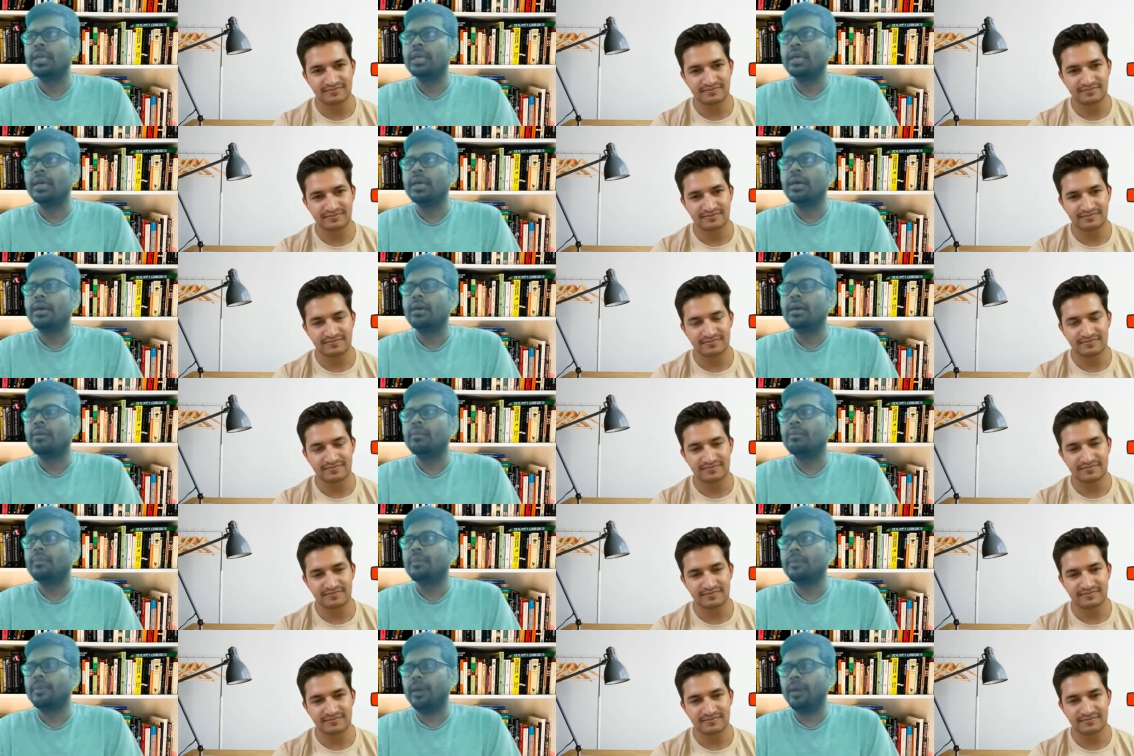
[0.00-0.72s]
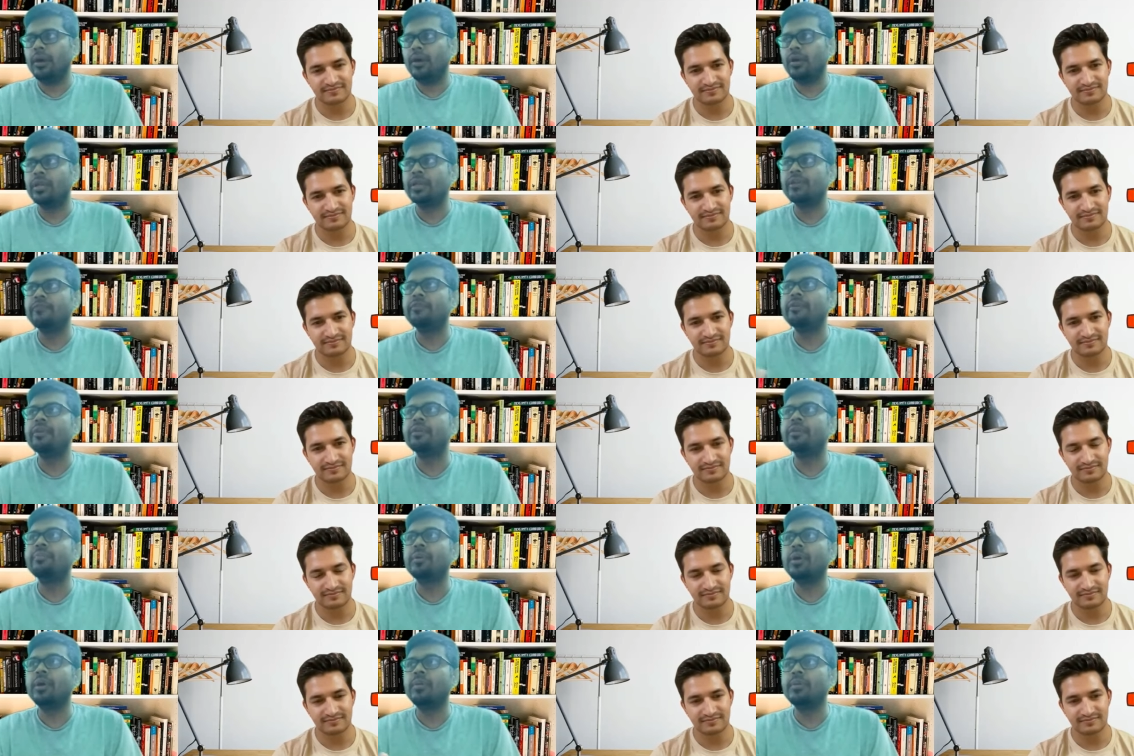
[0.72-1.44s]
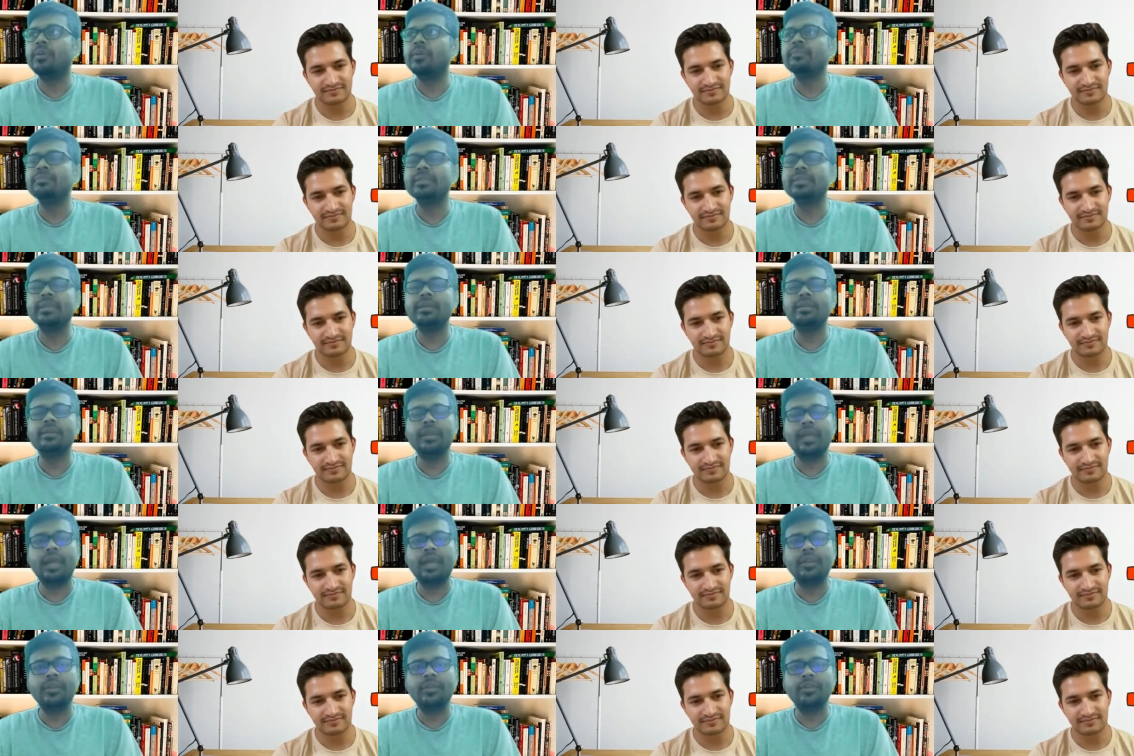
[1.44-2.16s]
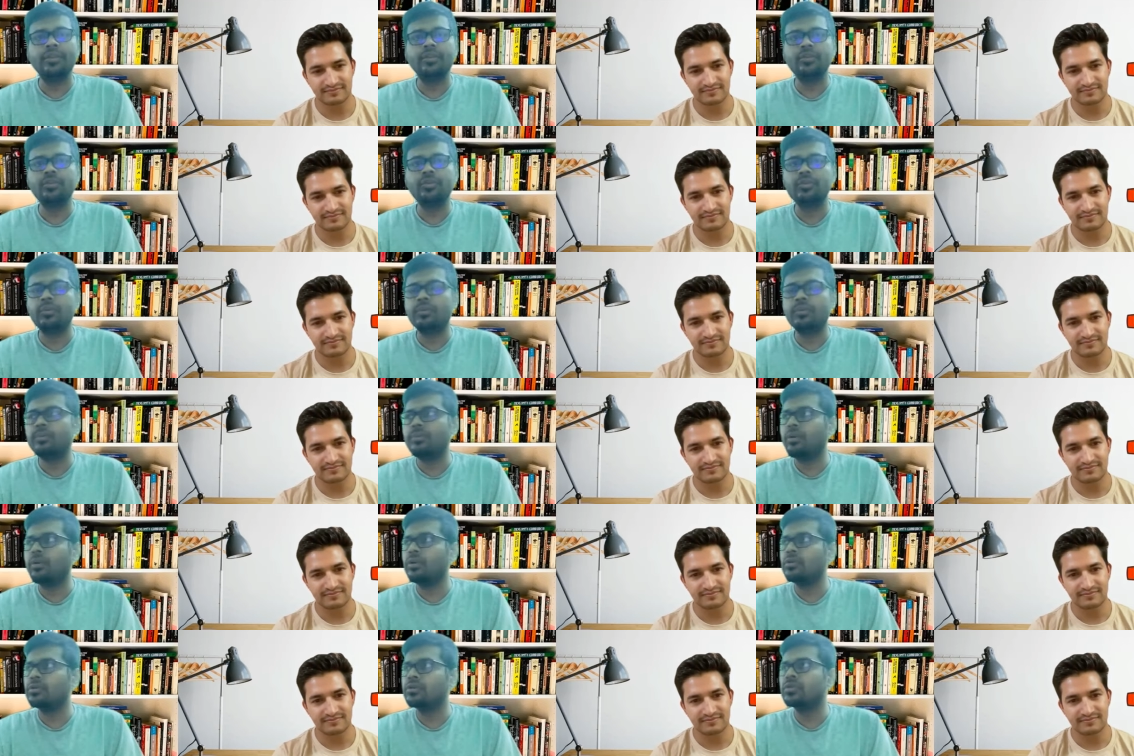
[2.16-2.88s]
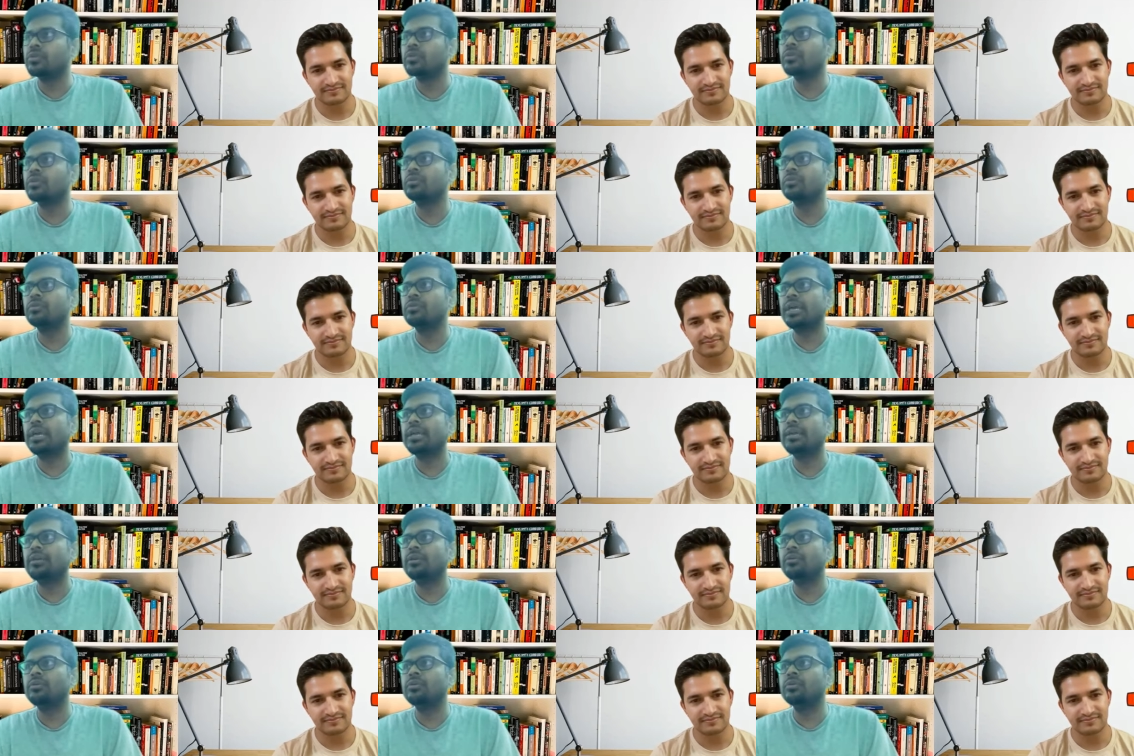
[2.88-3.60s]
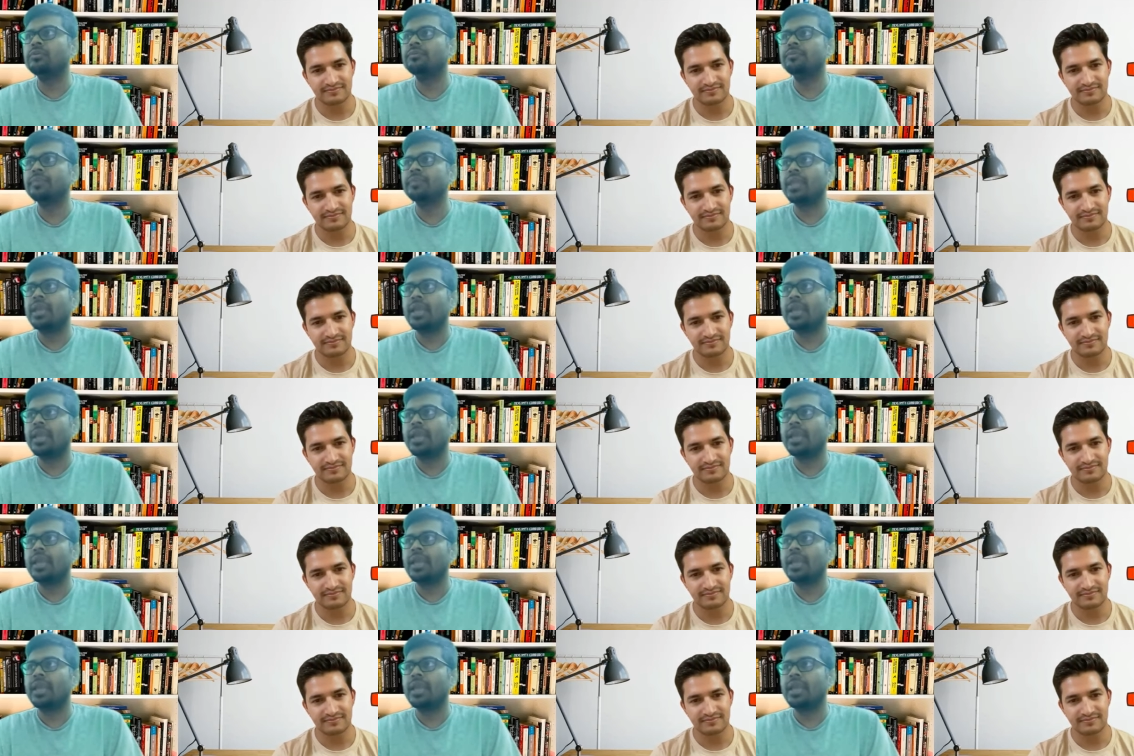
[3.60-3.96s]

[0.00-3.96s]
Speaker 1: uh, on different problems and and you also try to